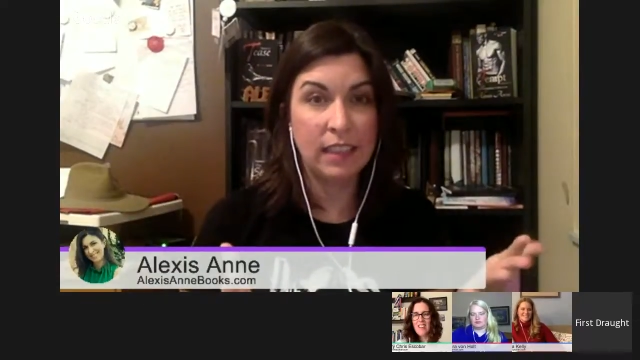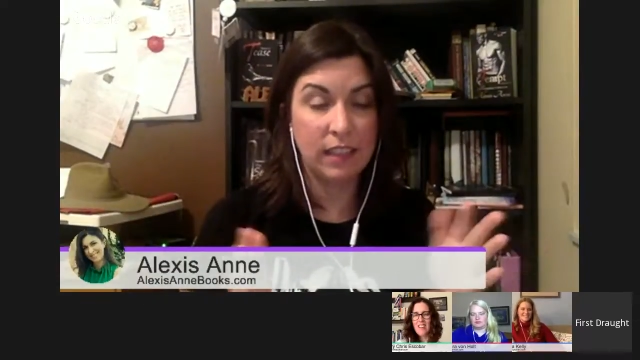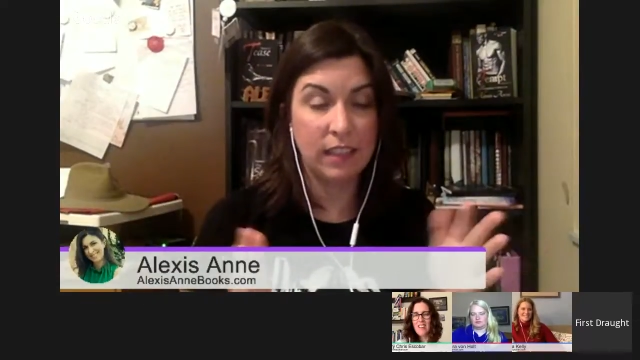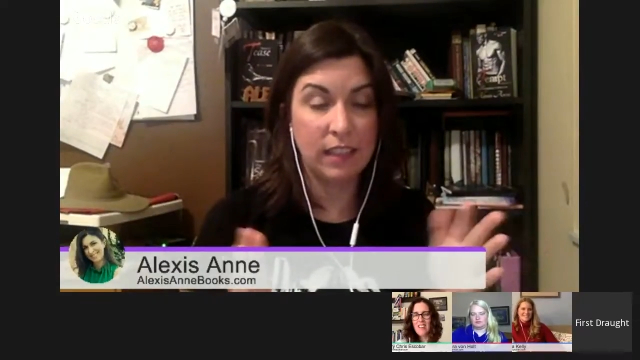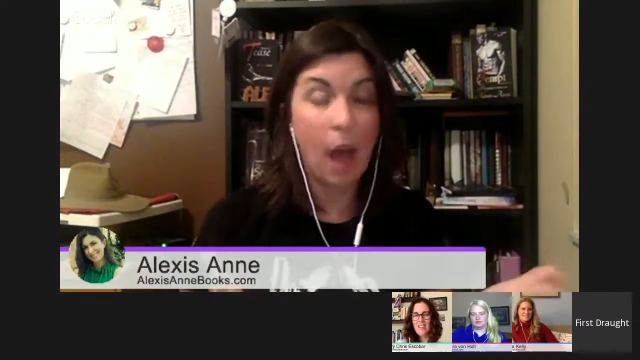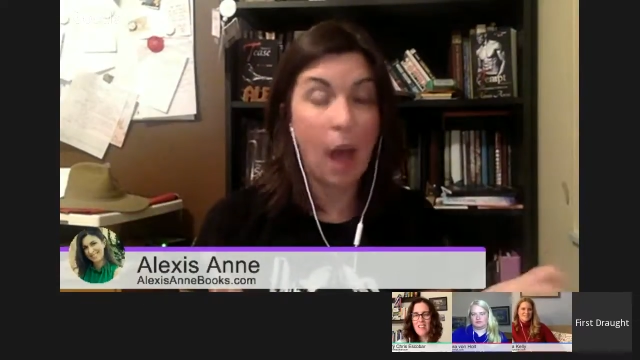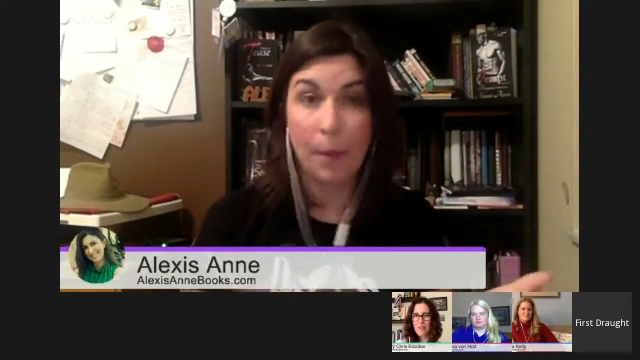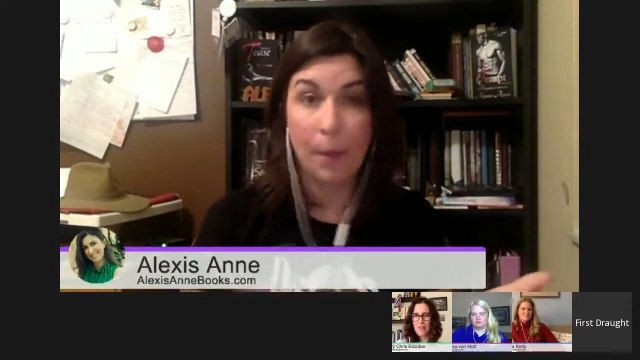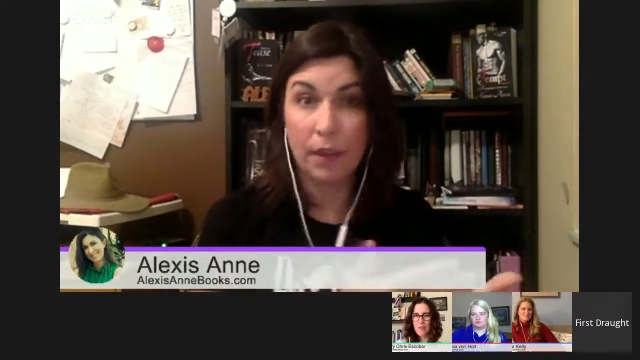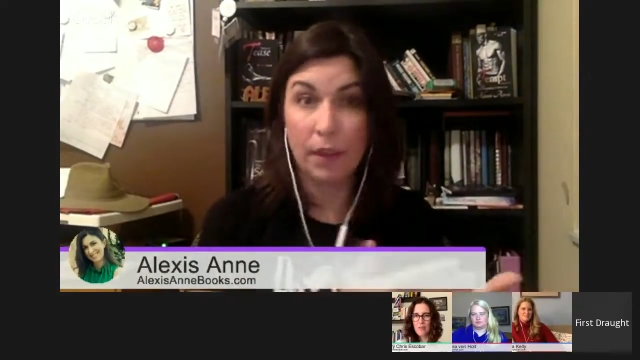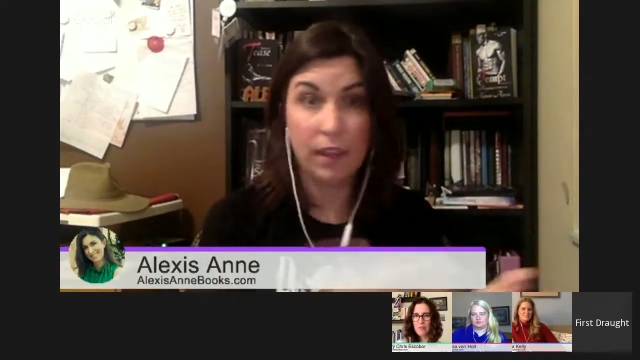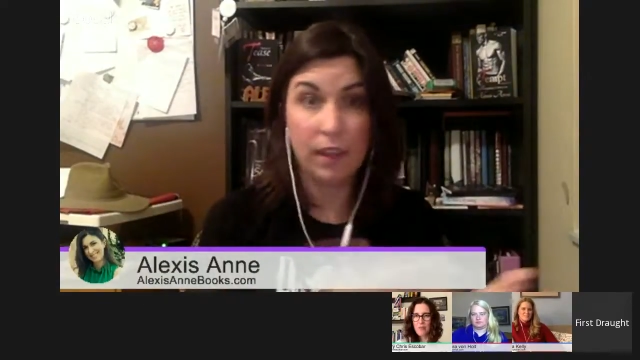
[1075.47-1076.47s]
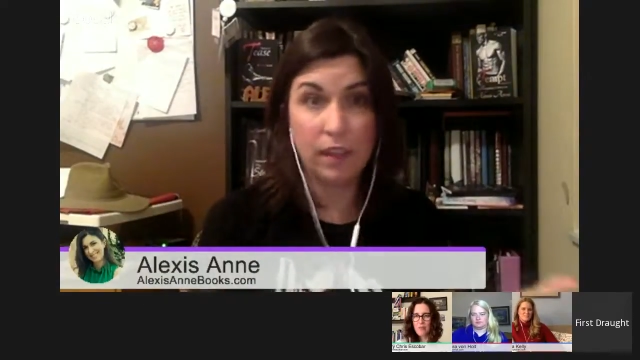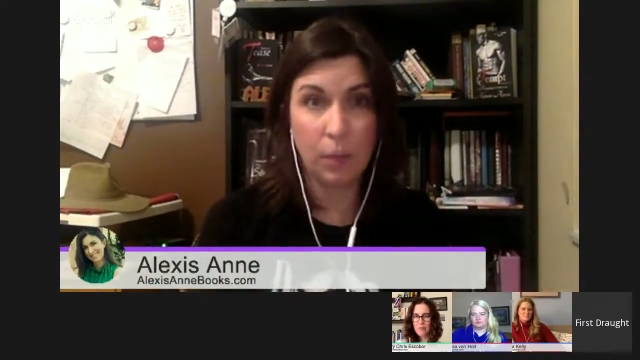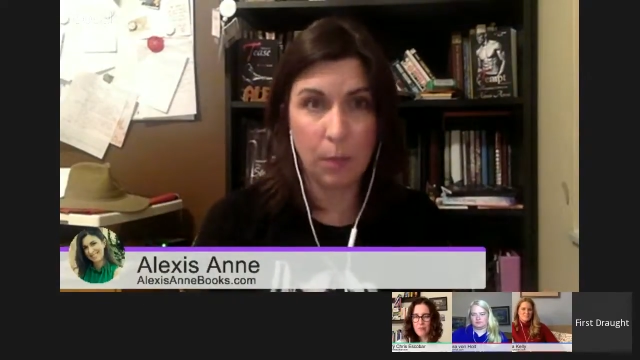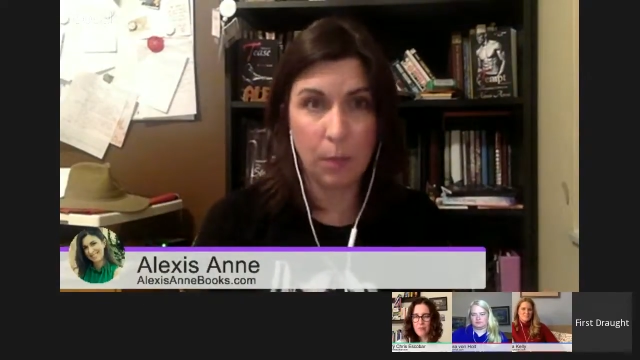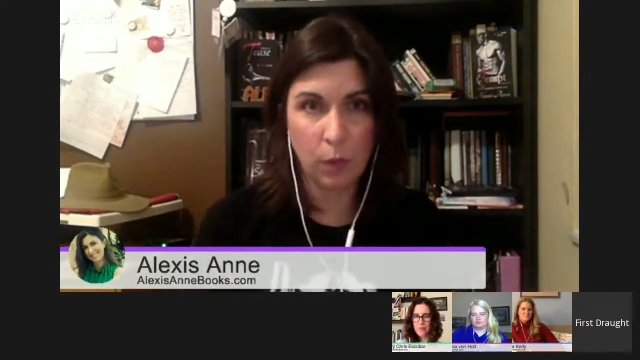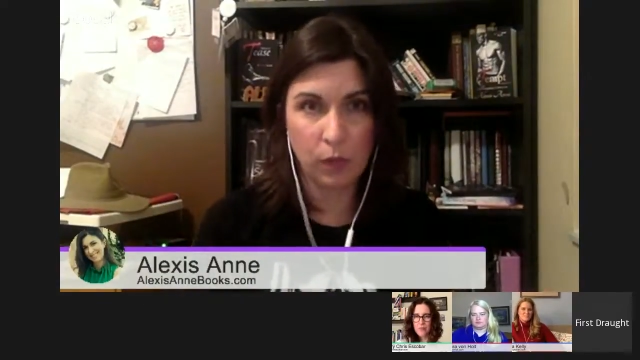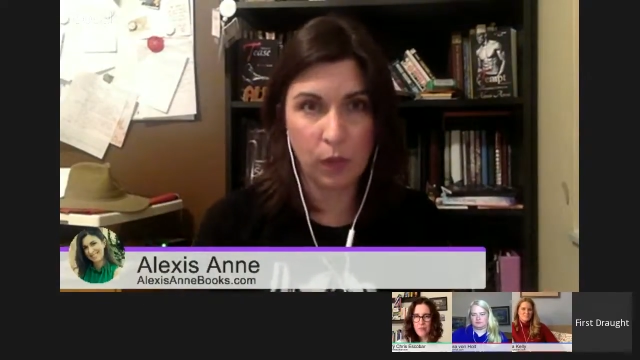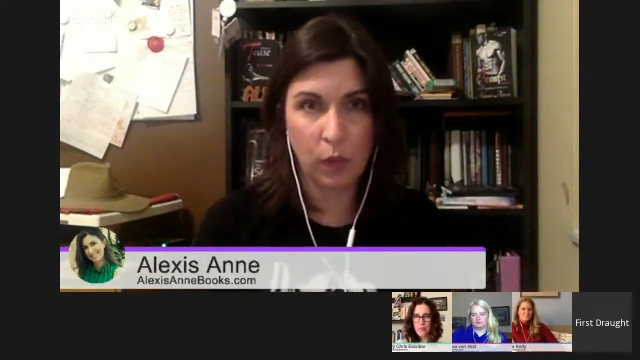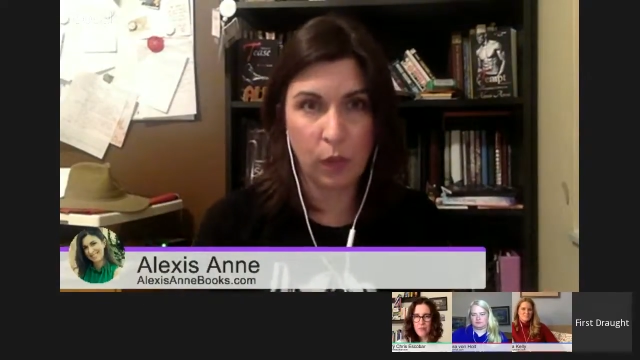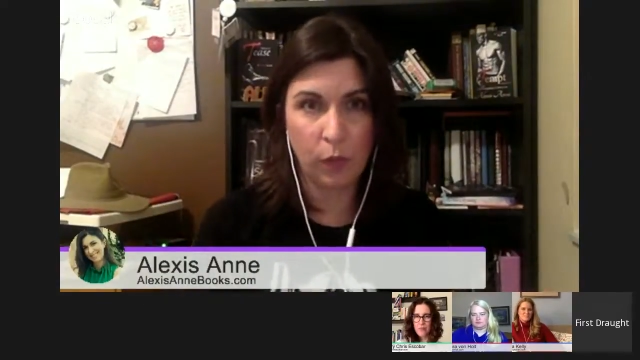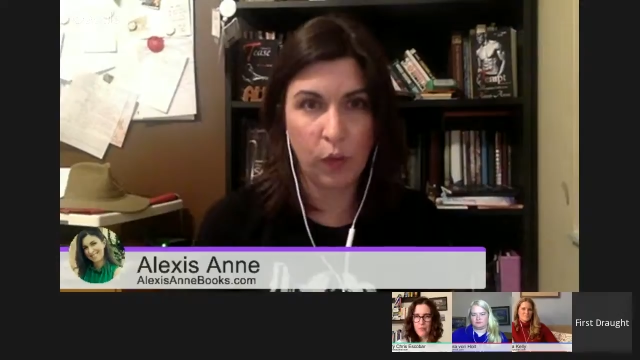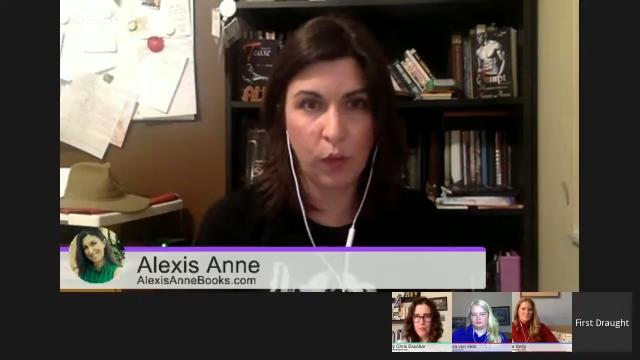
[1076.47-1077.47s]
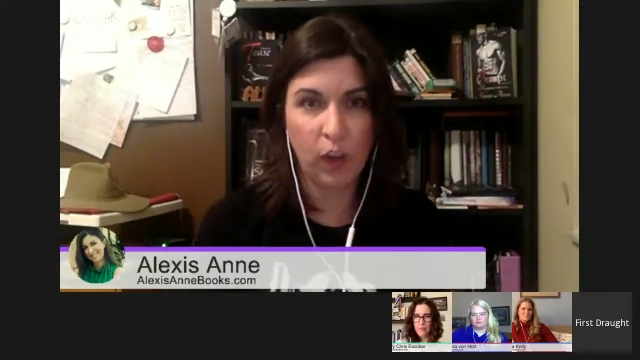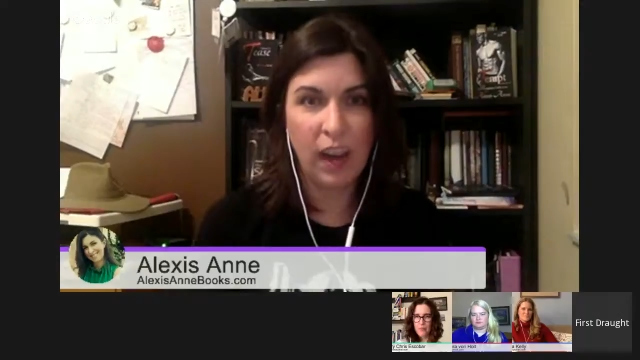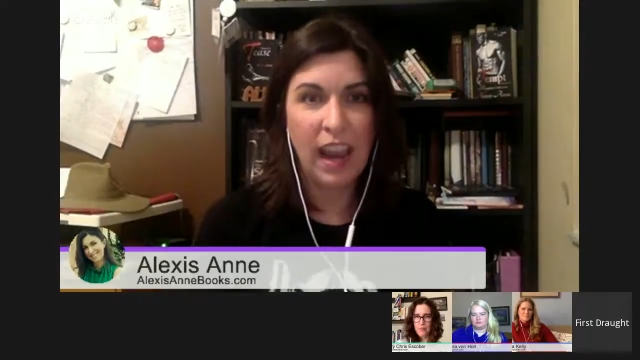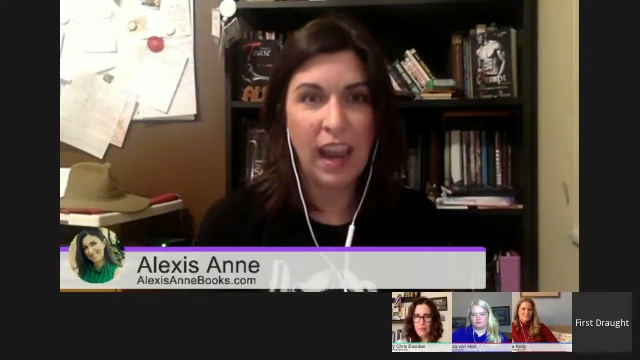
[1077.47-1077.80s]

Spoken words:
stop until the book was over,